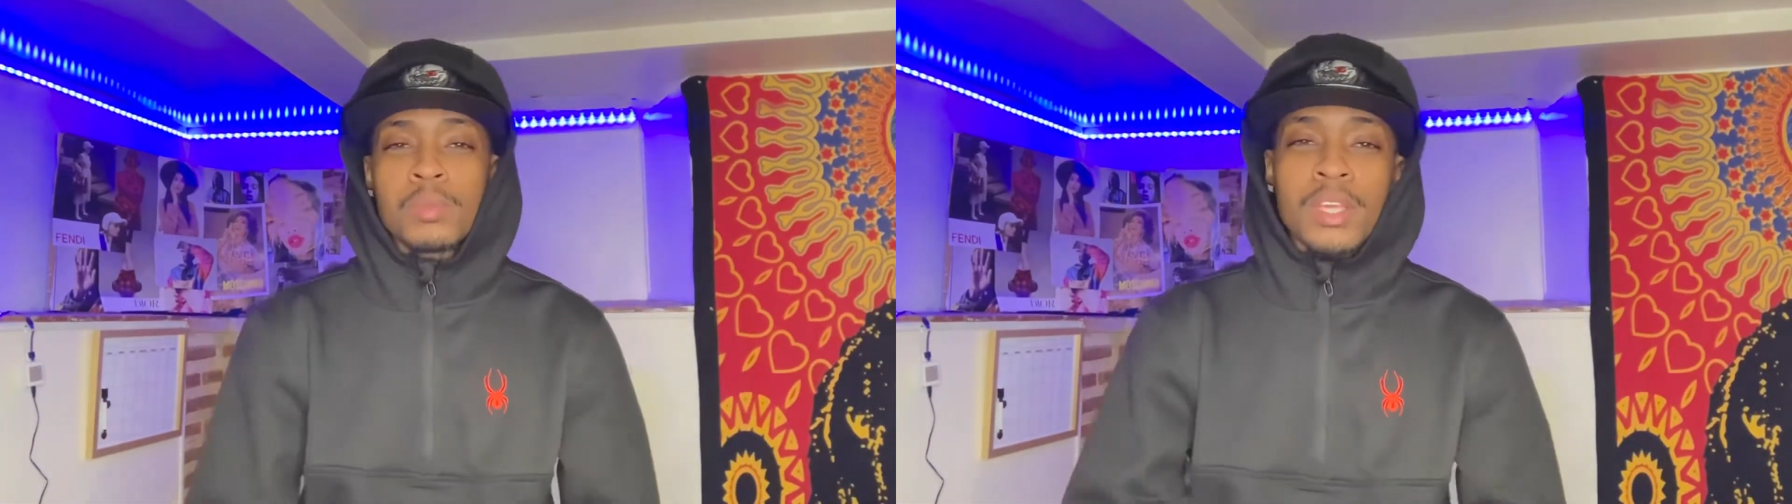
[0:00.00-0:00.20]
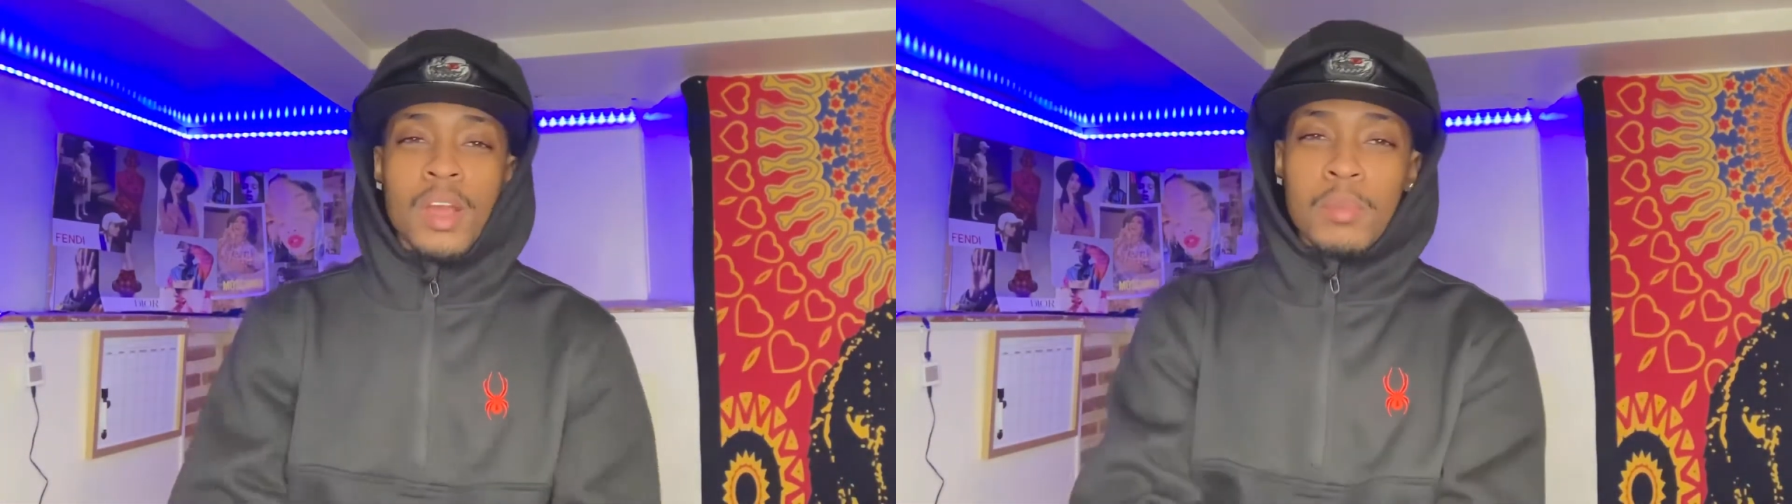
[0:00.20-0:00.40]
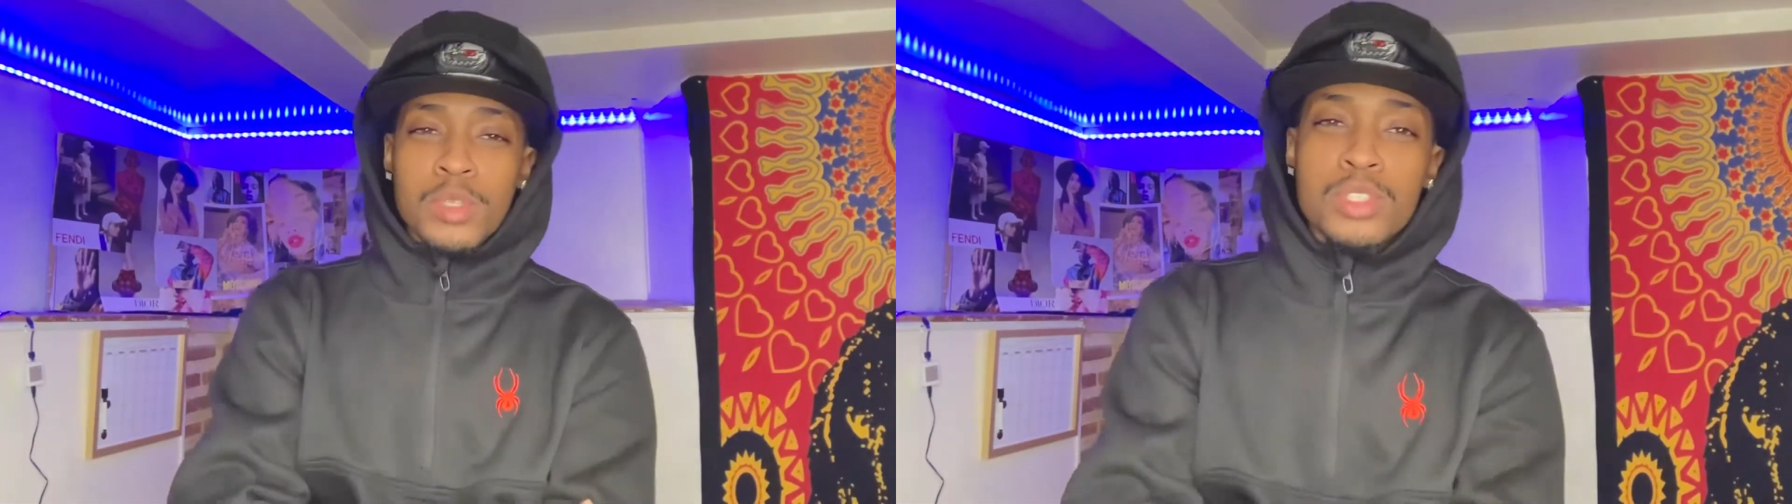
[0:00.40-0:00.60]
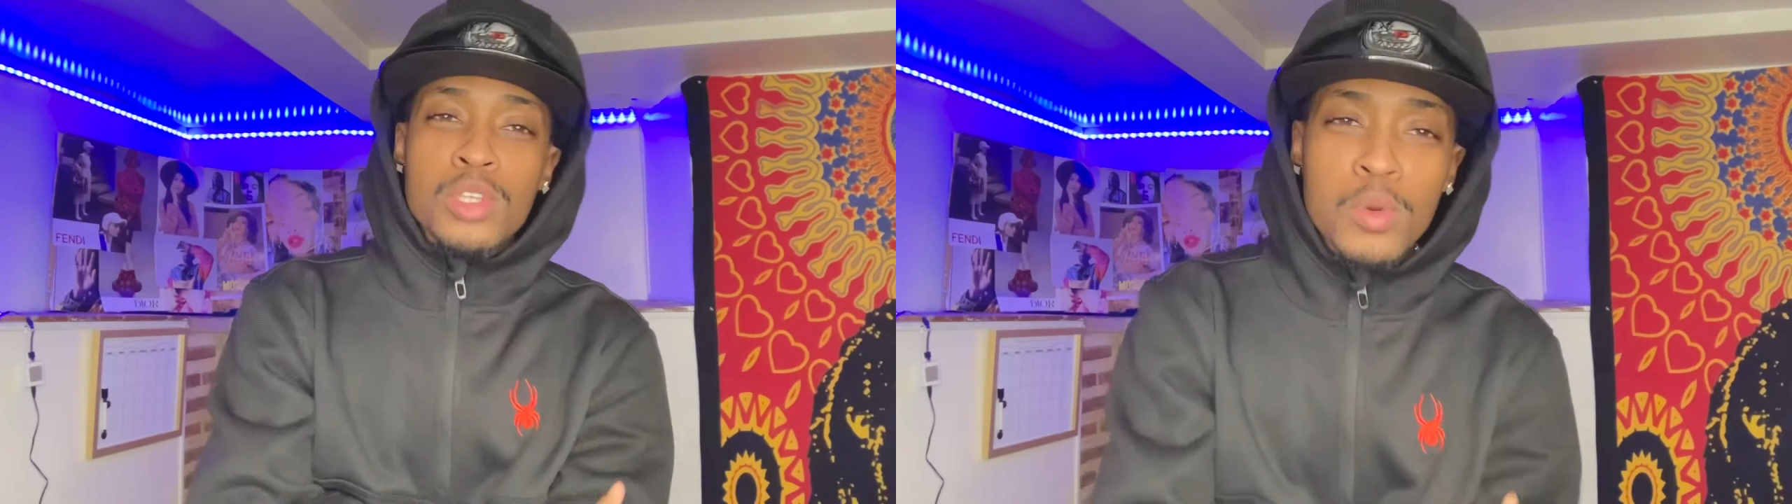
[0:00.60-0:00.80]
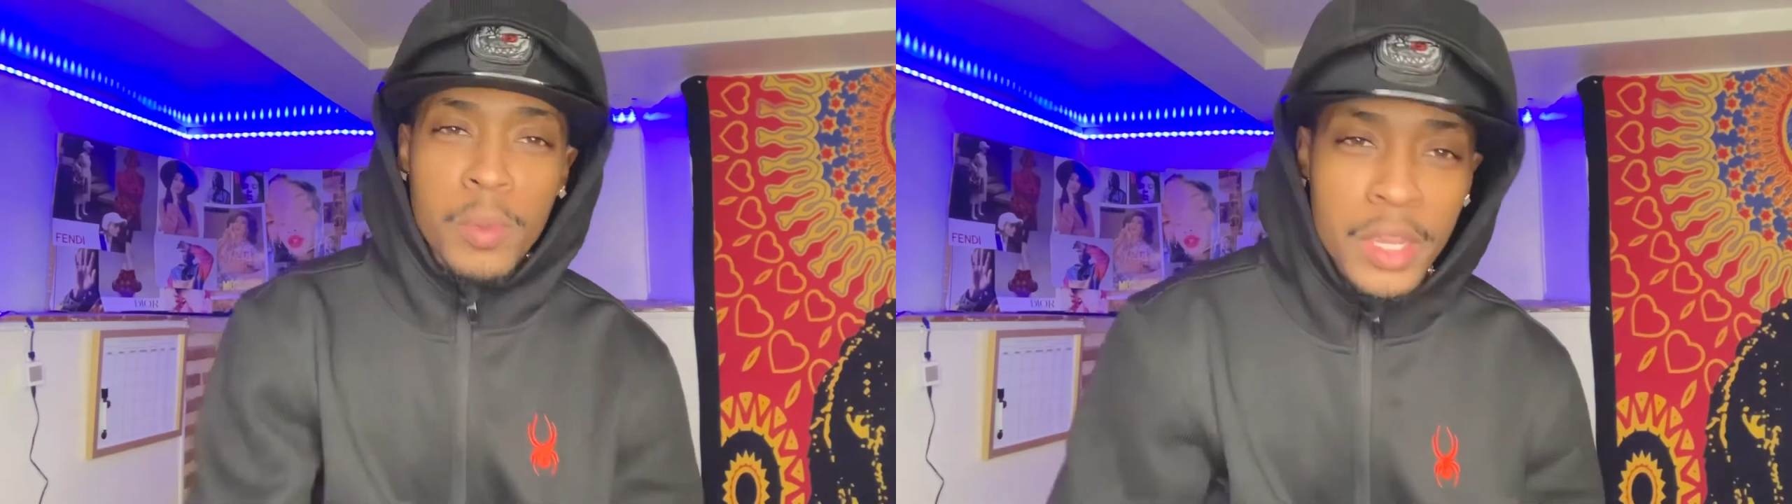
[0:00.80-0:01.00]
Y'all been so
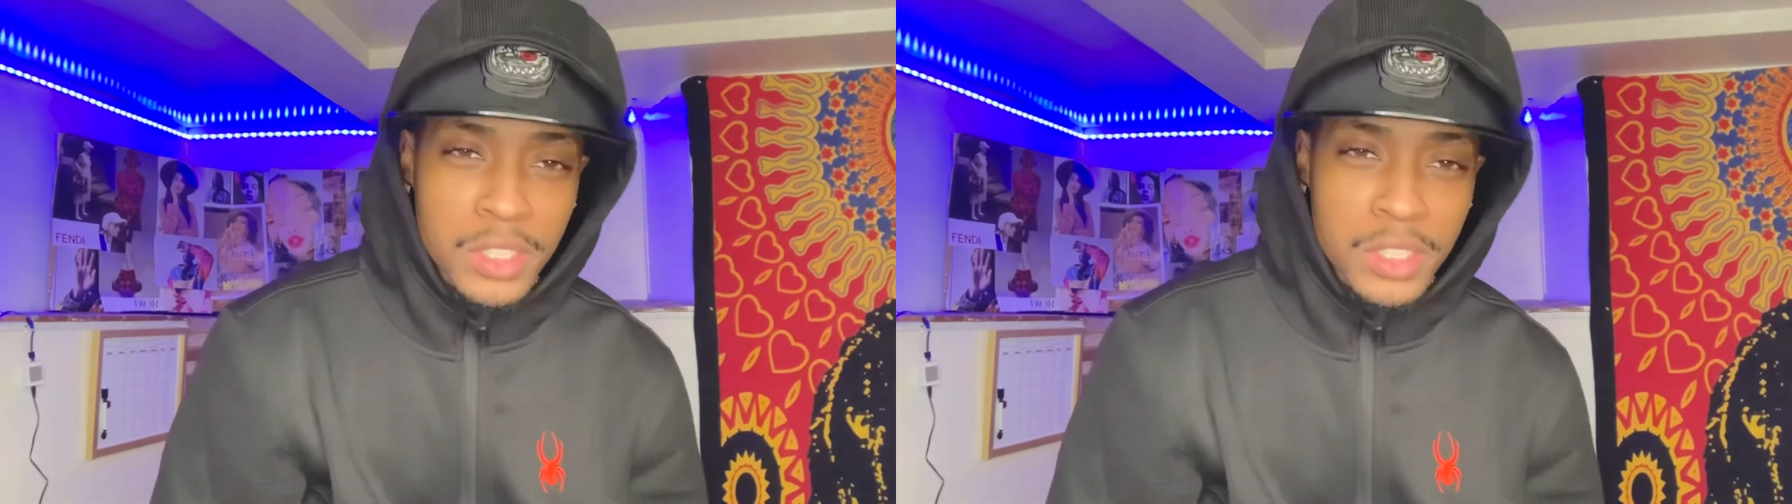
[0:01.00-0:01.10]
patient.